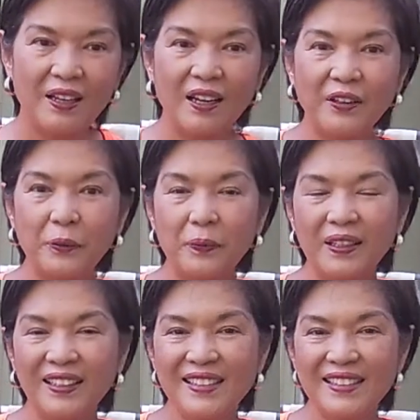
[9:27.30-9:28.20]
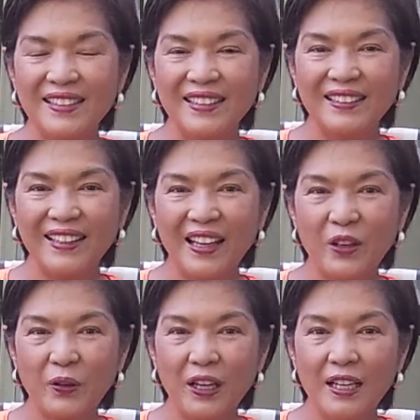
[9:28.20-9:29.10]
Otherwise,
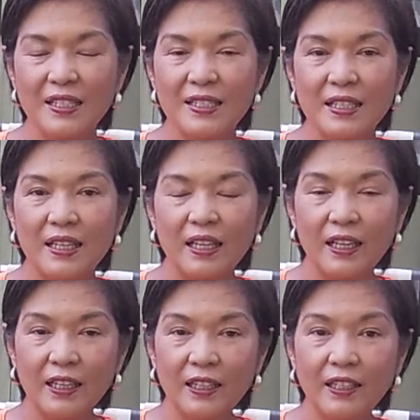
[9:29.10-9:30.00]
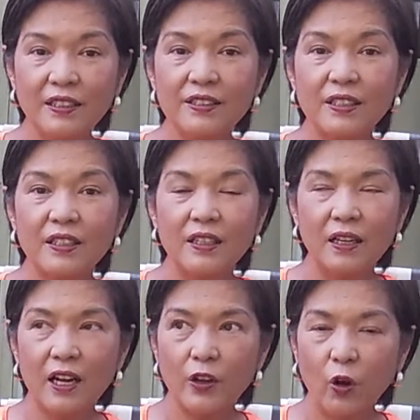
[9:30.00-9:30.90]
thank you guys, and
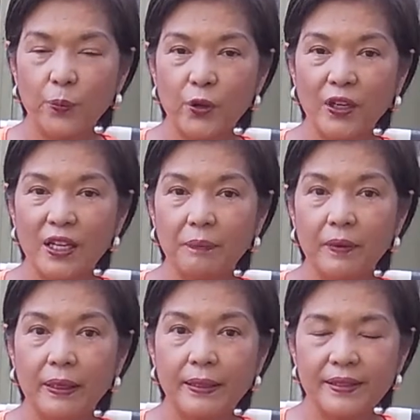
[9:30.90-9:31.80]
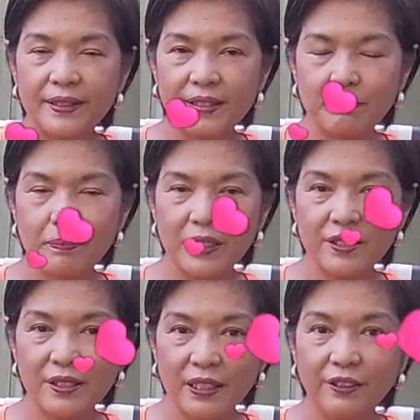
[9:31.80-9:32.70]
I hope you're gonna be
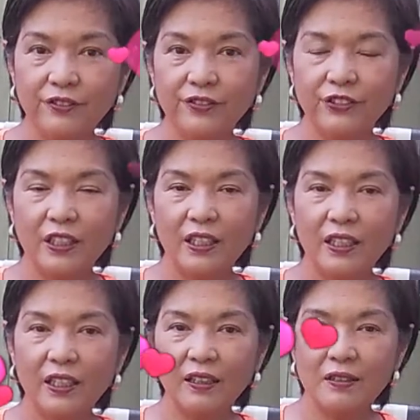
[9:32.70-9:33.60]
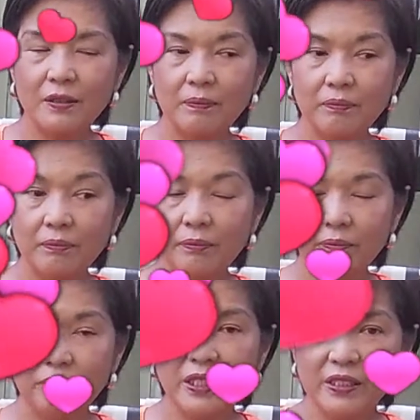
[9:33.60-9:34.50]
safe and
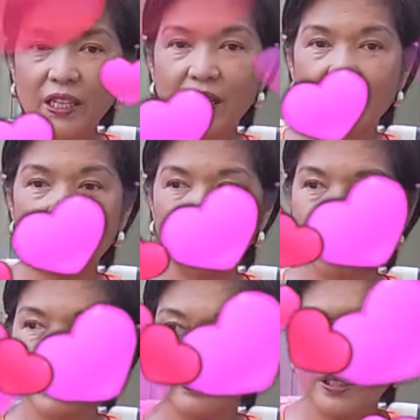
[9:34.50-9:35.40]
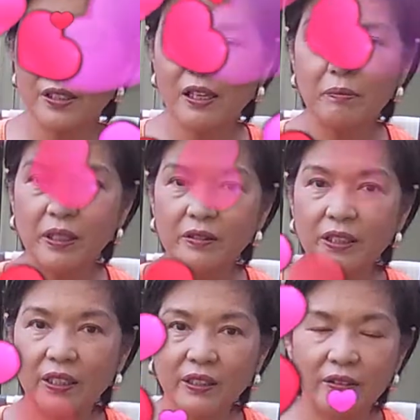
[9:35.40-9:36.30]
maintain, still
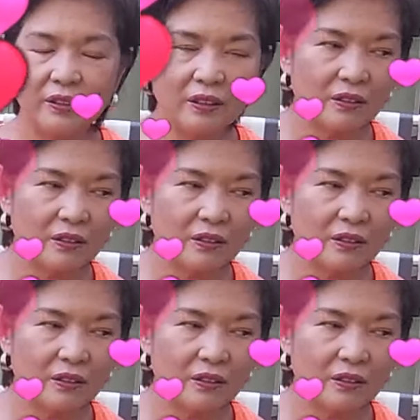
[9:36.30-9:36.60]
maintain